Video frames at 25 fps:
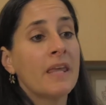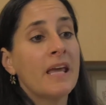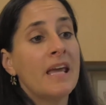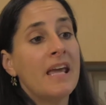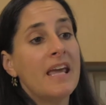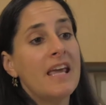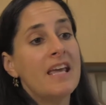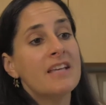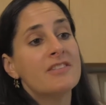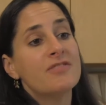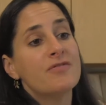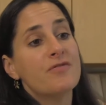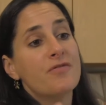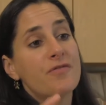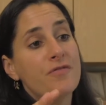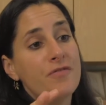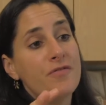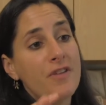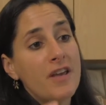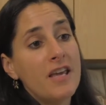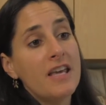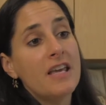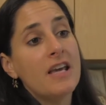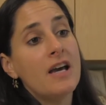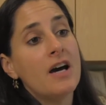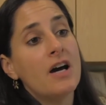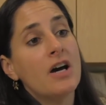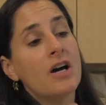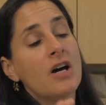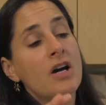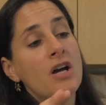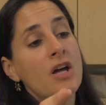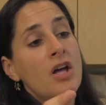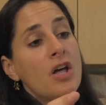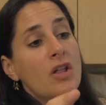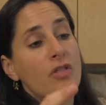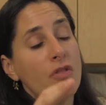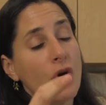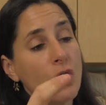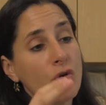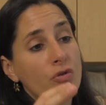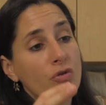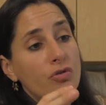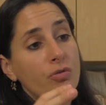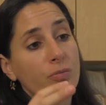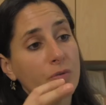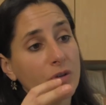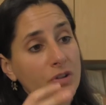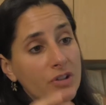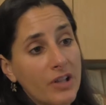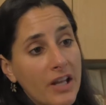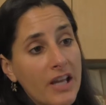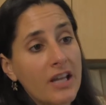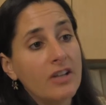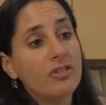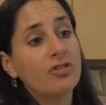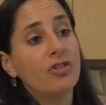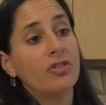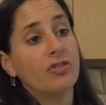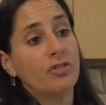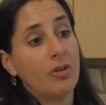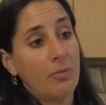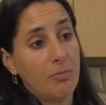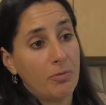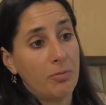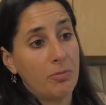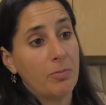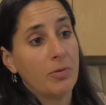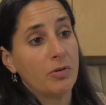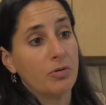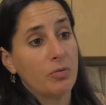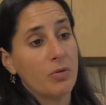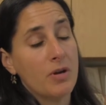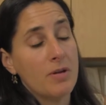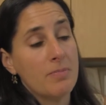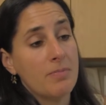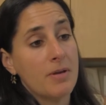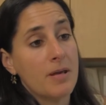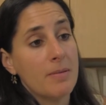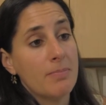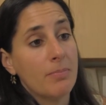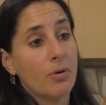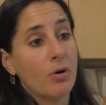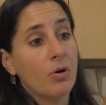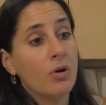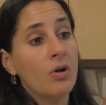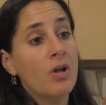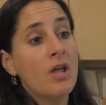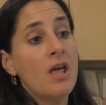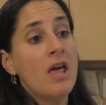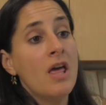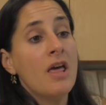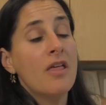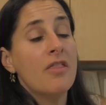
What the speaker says: it's via those relationships between people